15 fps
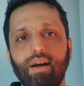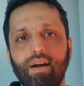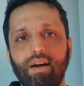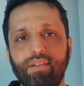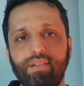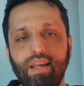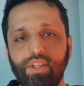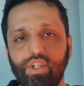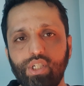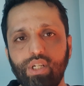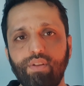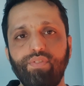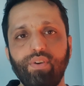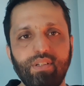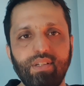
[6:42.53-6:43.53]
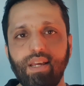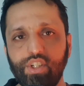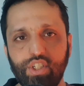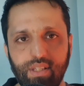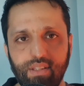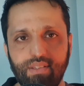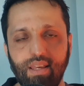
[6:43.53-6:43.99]
attention for
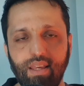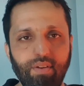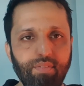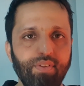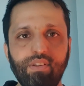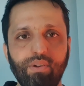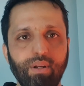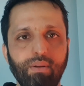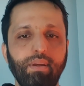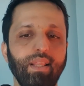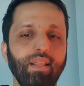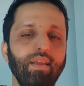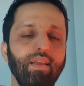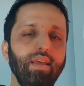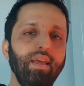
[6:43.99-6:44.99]
attention's sake, if you see what I mean.